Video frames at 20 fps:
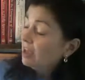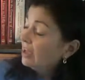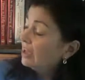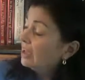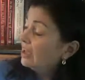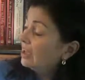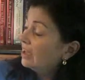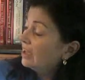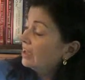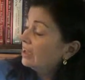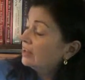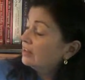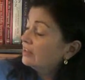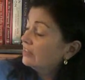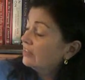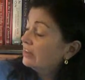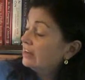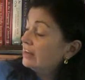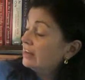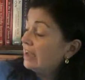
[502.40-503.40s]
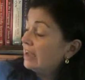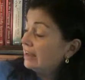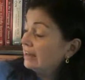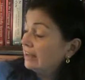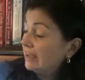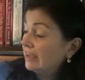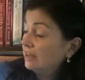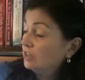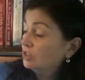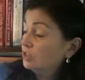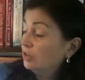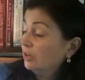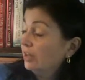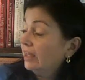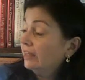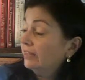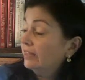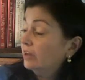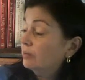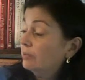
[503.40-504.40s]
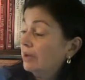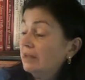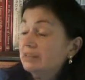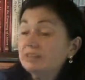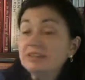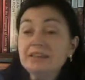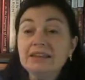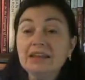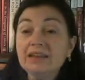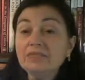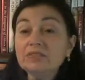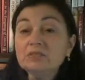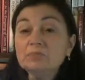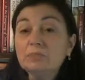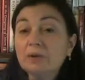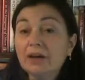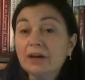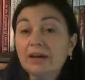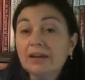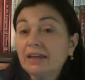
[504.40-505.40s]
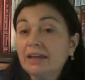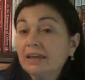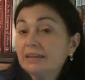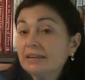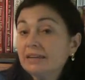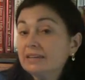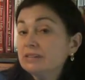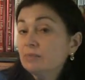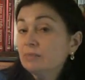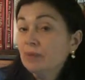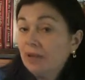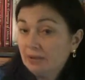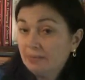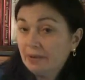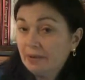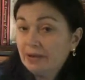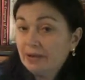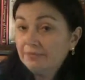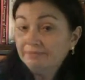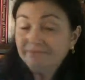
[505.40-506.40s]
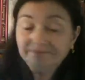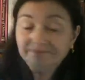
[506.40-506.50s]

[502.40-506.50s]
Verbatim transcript: and The Night Angel, and they're by T. Davis Bunn and Isabella Bunn.